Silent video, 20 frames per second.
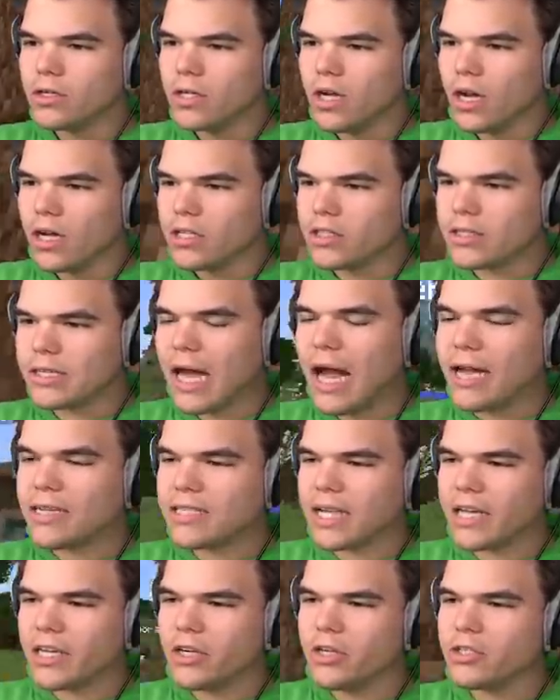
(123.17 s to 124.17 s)
Just happened.
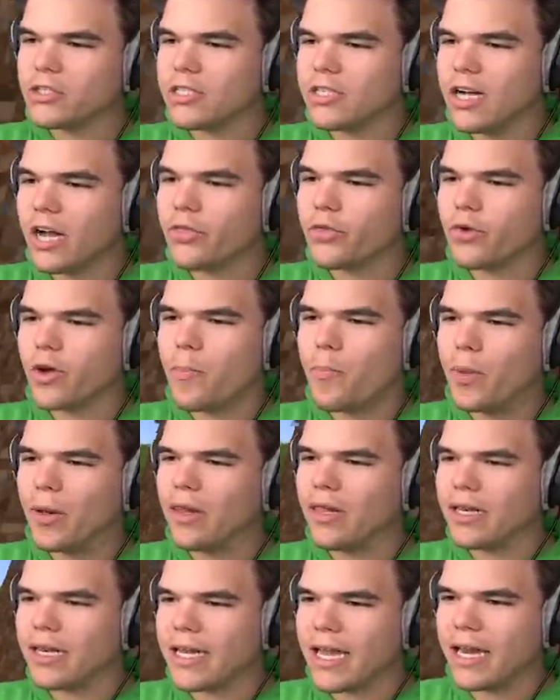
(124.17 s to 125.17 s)
Guys, I used another
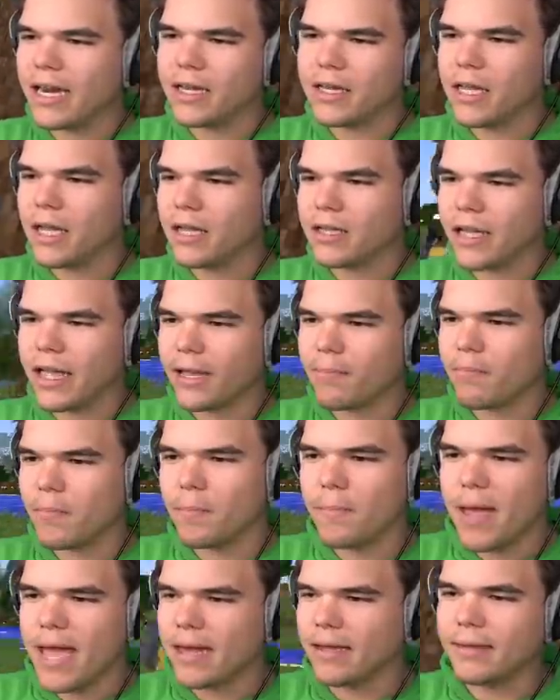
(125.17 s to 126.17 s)
ability, and it, it like,
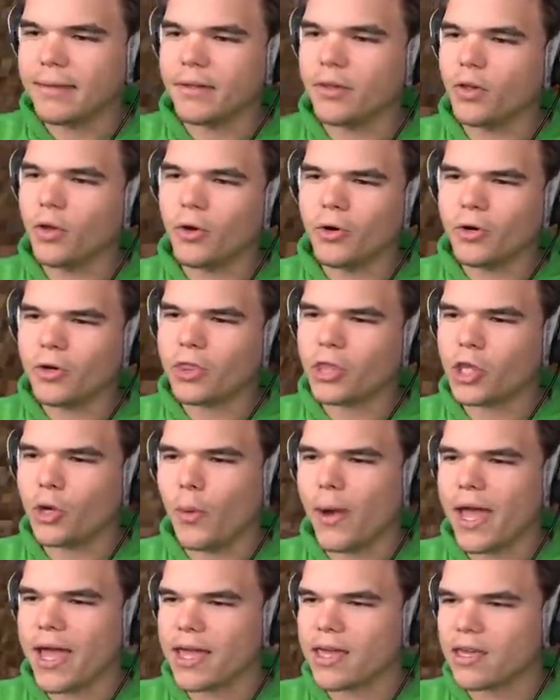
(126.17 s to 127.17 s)
made a little
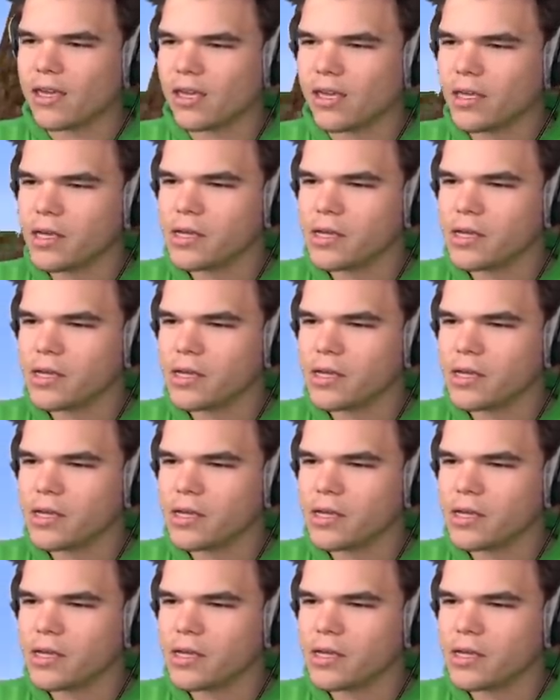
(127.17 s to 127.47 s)
earthquake.